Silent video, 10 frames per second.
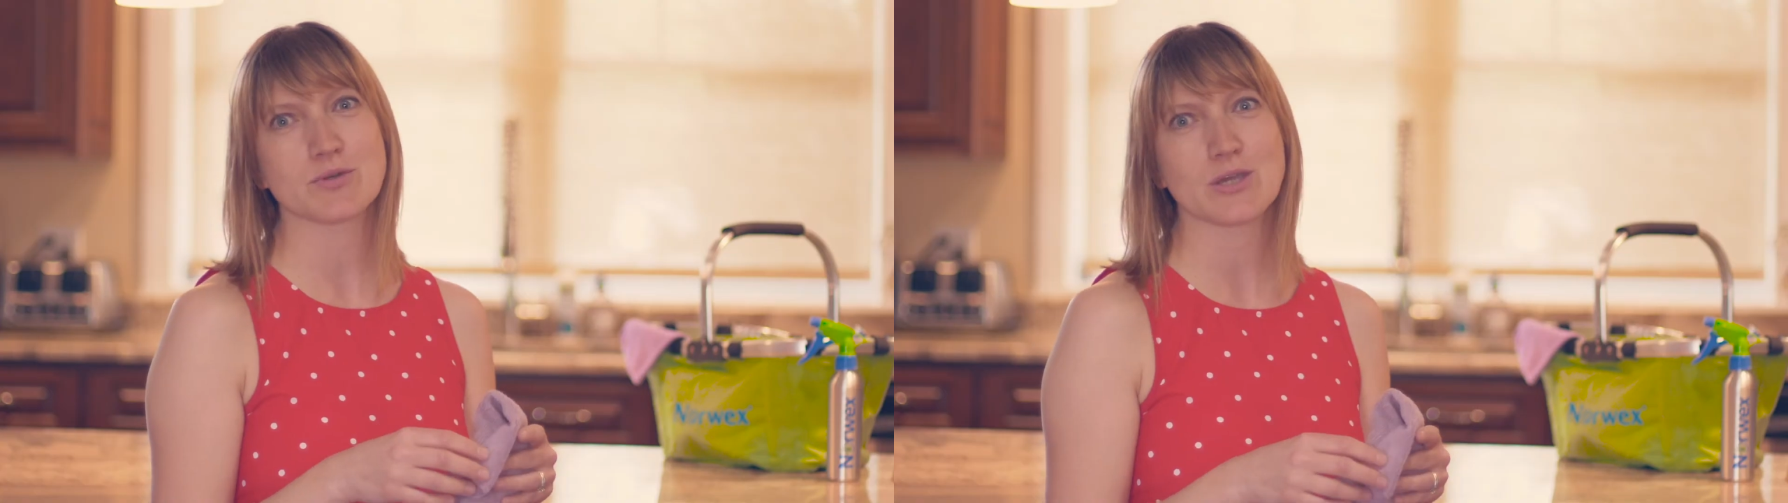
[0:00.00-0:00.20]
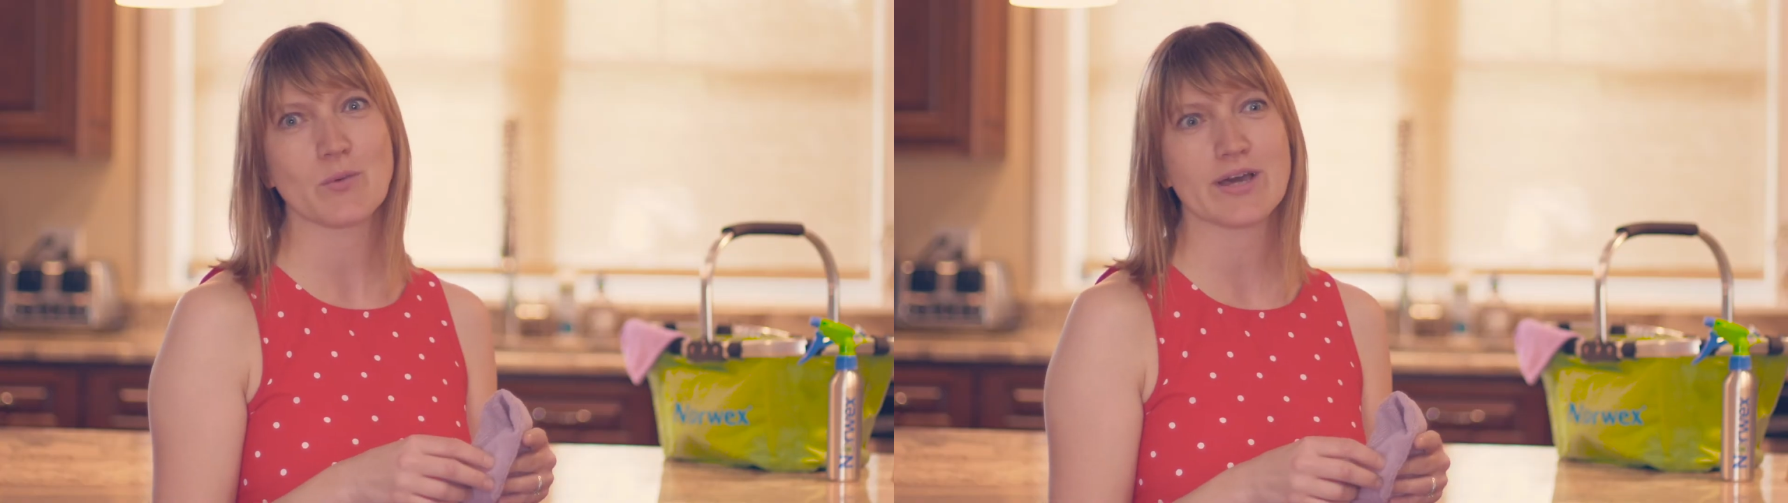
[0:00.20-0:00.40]

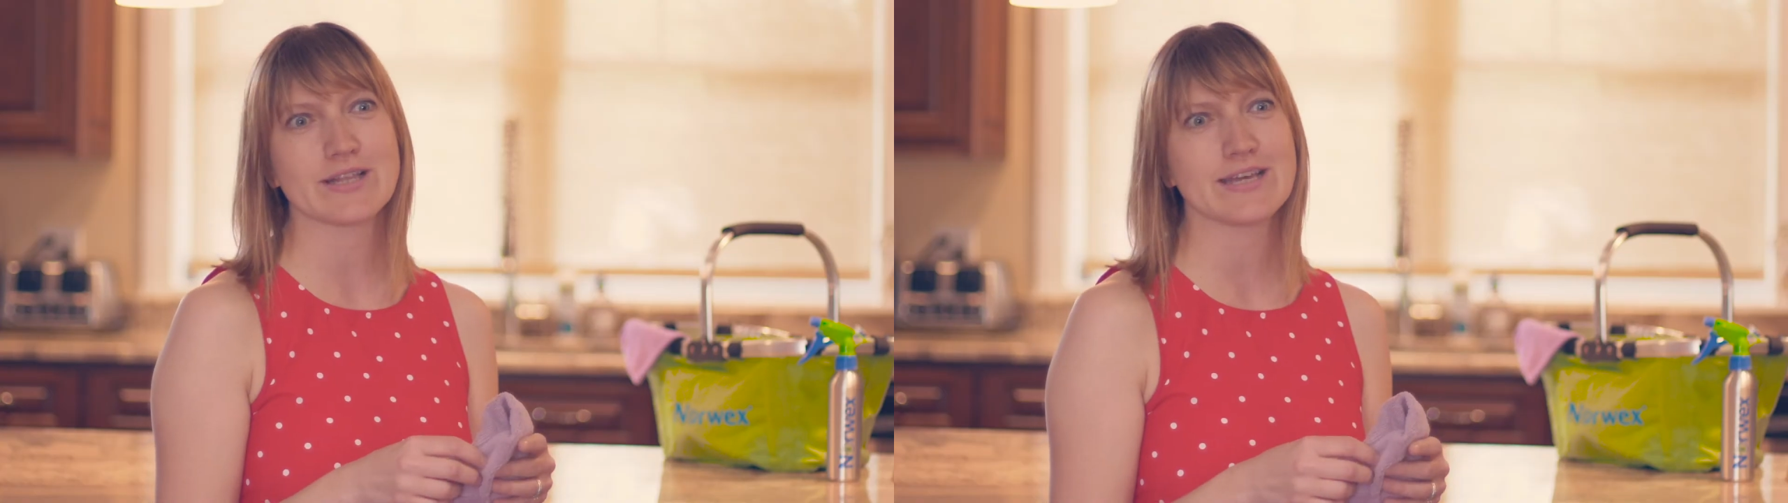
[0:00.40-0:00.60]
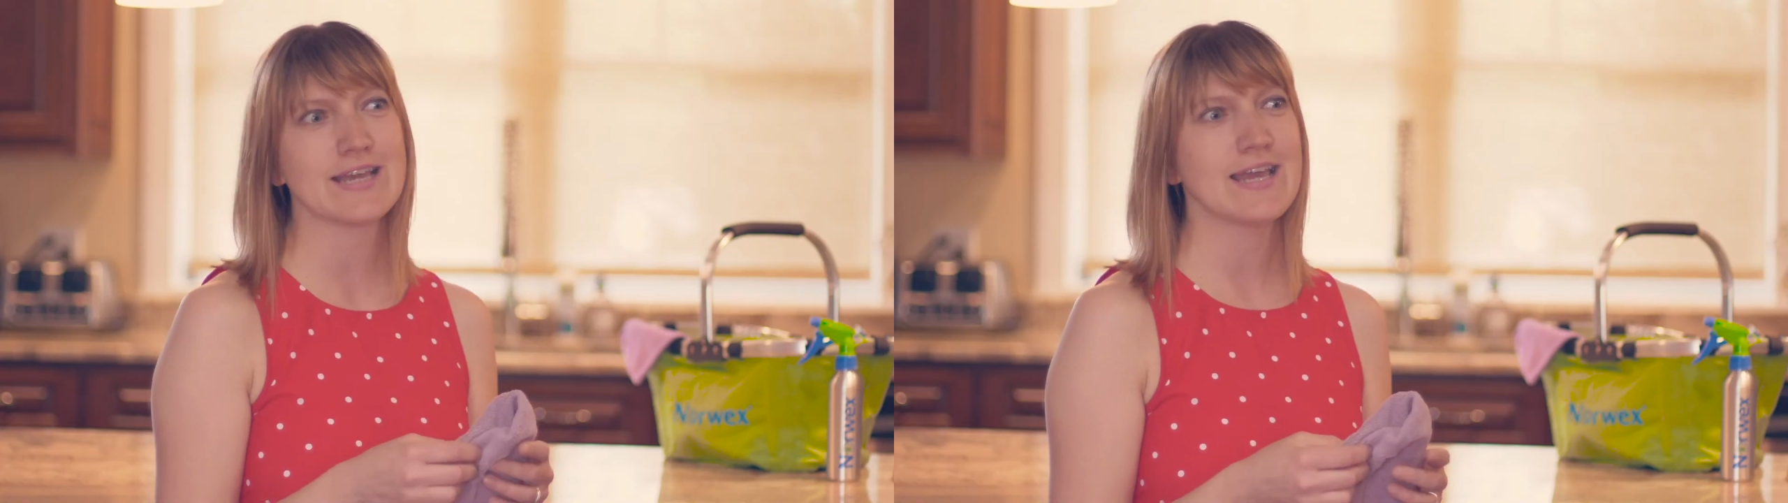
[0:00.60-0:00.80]
really
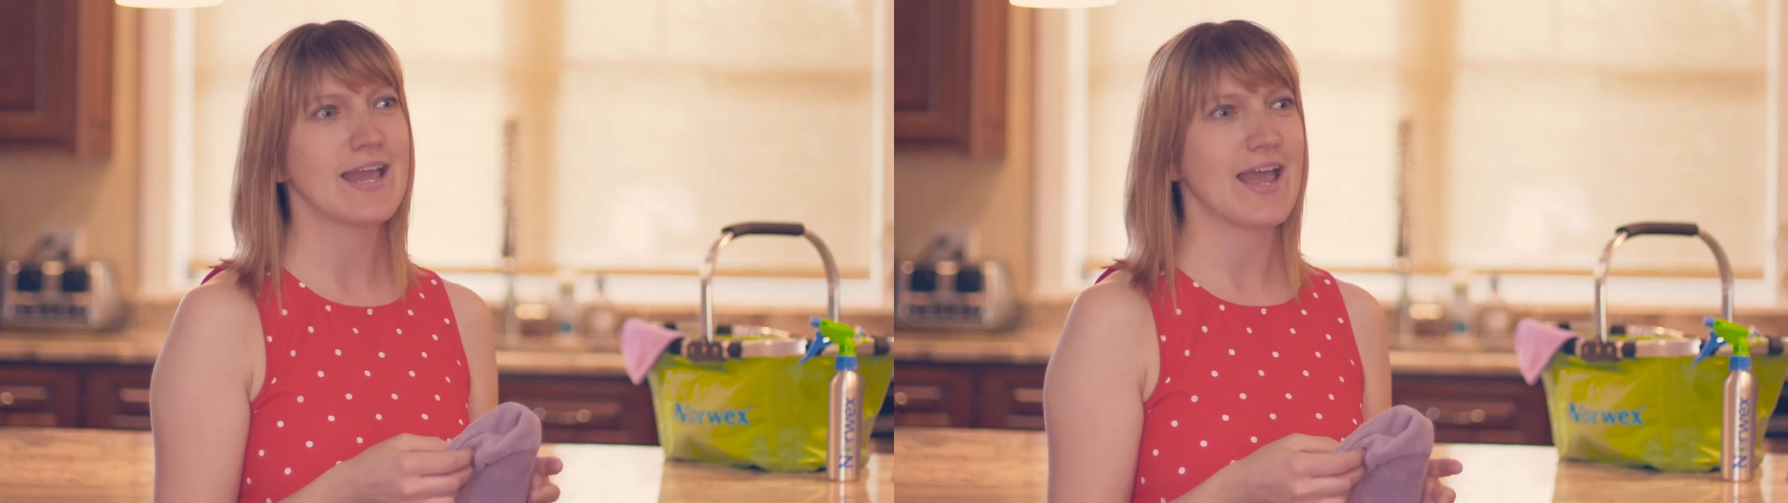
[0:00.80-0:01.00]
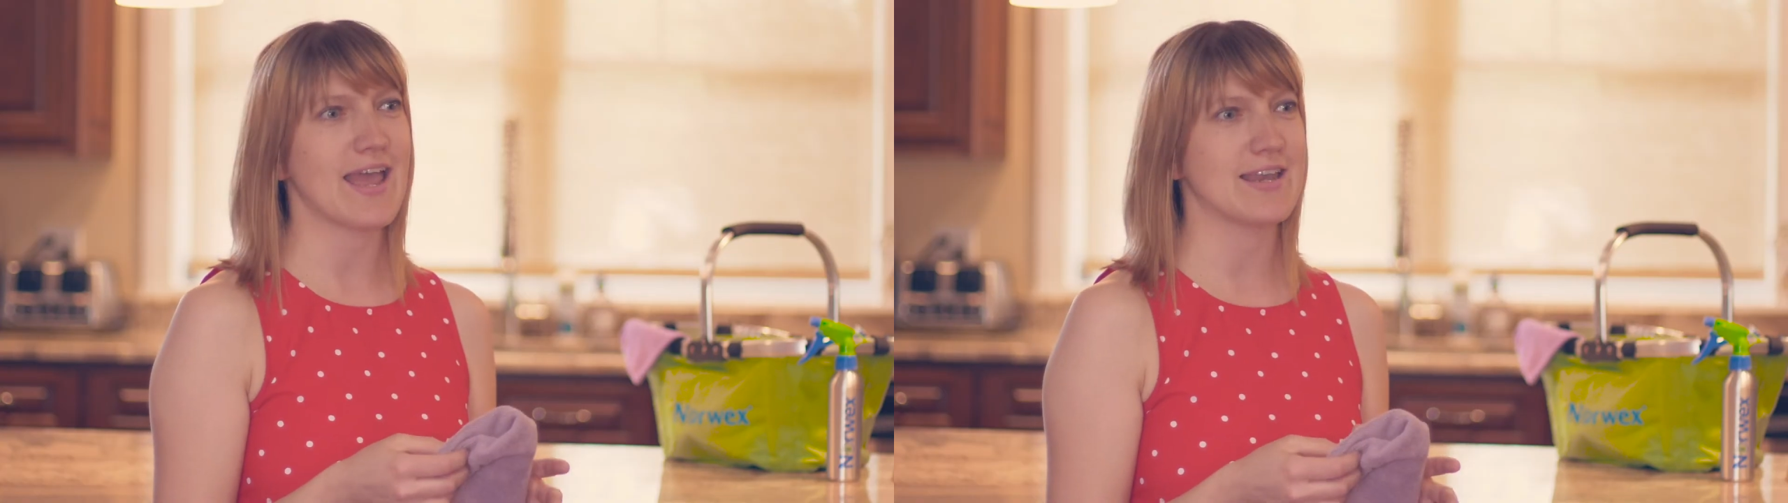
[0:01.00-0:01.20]

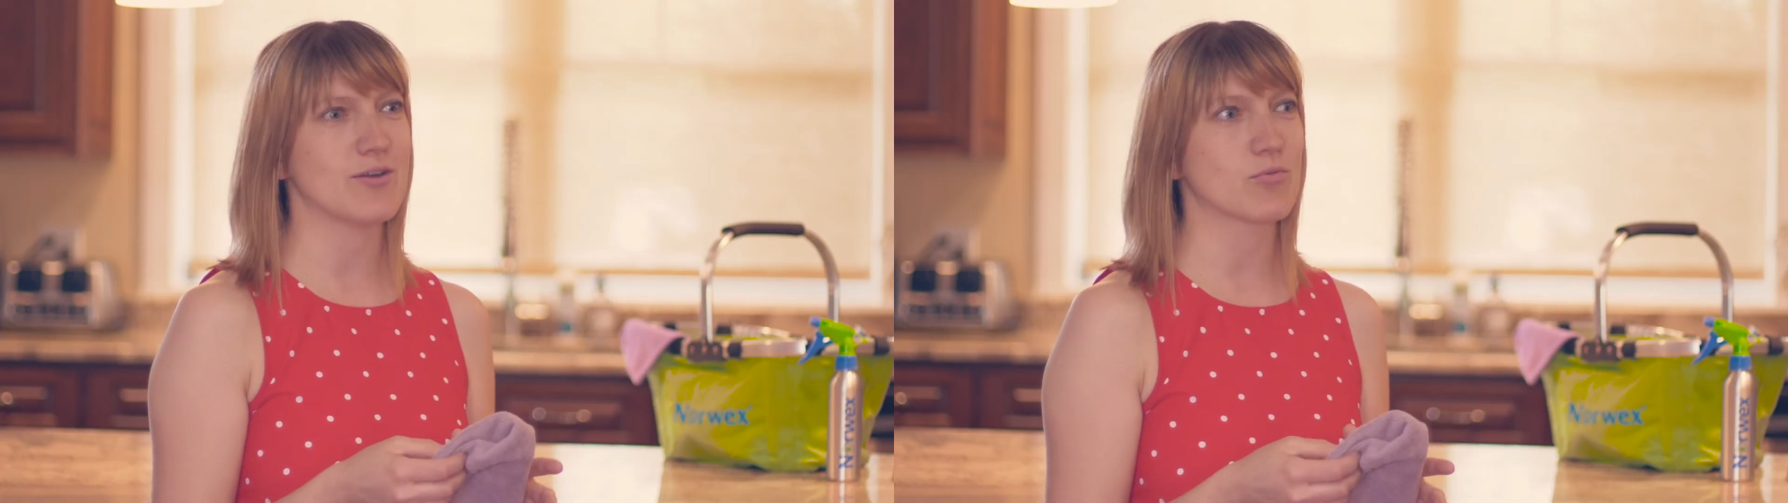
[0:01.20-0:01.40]
quickly, and it